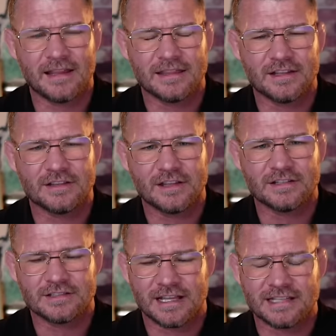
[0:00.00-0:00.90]

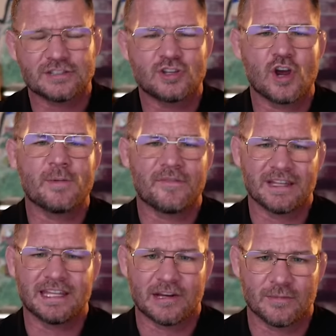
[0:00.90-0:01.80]
there's it's a term of
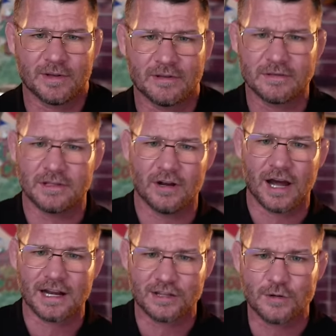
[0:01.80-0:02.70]
endearment, you know,
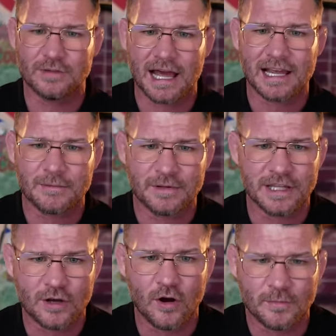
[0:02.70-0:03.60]
and I do like it when they
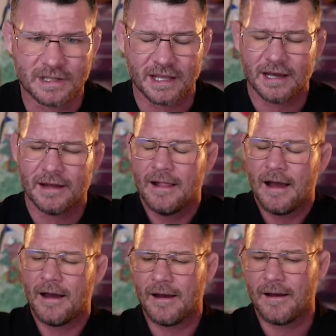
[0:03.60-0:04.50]
call me
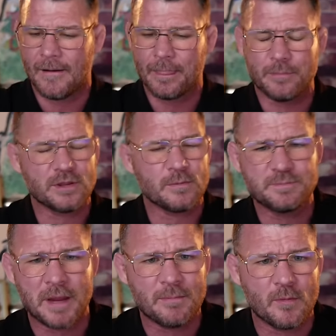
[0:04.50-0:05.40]
that. Uh, but there was
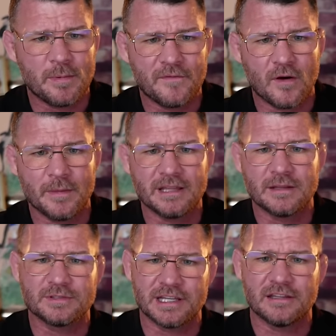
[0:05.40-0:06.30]
people before me. There
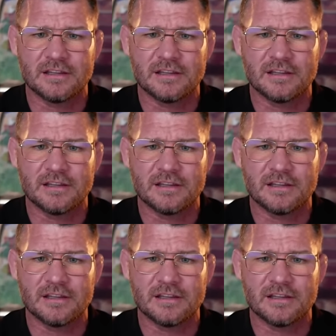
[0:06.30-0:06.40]
was Ian the